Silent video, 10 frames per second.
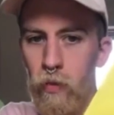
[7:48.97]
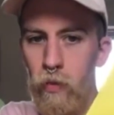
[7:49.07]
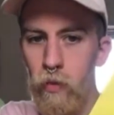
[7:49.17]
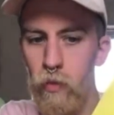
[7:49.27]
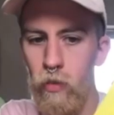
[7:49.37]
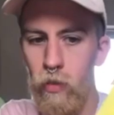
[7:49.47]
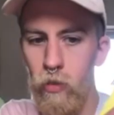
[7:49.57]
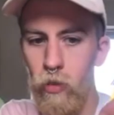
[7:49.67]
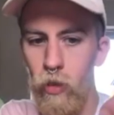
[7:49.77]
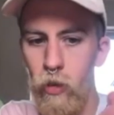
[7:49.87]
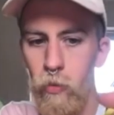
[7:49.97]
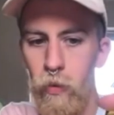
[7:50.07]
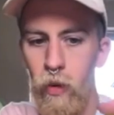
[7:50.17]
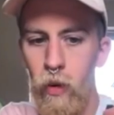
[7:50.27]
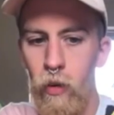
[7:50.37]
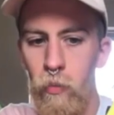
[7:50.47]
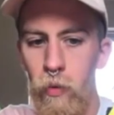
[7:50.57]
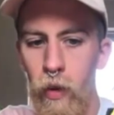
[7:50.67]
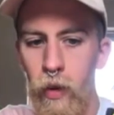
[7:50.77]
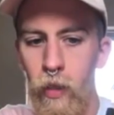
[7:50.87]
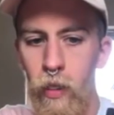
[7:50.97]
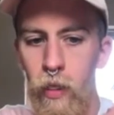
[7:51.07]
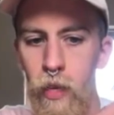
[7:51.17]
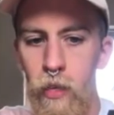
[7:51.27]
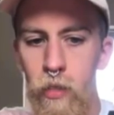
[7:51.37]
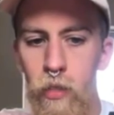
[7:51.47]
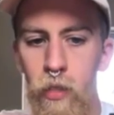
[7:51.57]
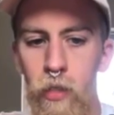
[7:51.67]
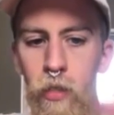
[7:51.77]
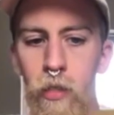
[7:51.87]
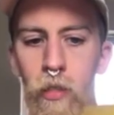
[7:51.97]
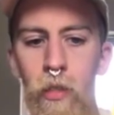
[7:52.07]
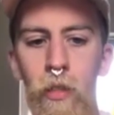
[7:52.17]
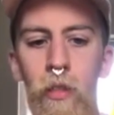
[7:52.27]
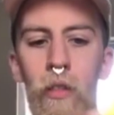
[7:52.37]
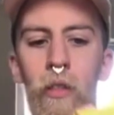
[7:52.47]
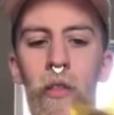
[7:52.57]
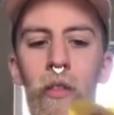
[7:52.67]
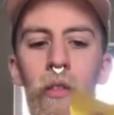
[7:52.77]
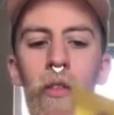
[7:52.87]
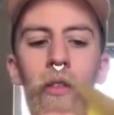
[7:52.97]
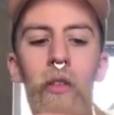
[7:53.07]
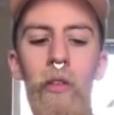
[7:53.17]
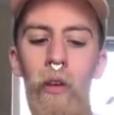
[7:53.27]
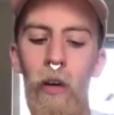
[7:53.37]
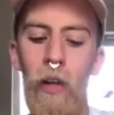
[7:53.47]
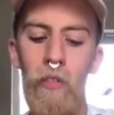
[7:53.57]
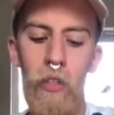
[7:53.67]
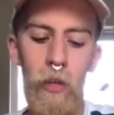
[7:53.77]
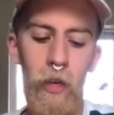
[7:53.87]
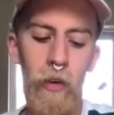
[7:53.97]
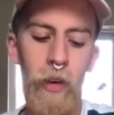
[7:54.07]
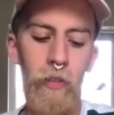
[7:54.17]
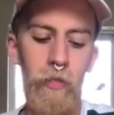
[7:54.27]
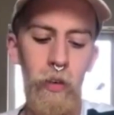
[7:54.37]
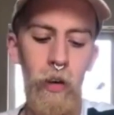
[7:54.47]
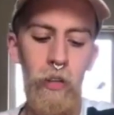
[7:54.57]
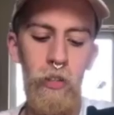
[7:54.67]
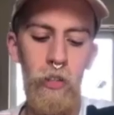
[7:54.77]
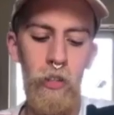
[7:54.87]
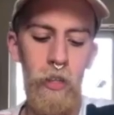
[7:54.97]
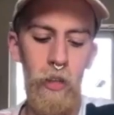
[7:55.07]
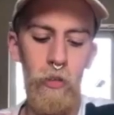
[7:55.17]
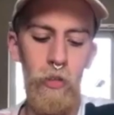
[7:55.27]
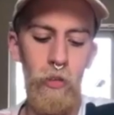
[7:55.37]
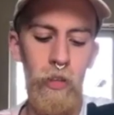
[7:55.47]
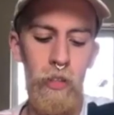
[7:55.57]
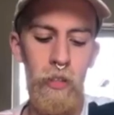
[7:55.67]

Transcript: So it should open up like this. I have to do it down here first, just to get those creases in.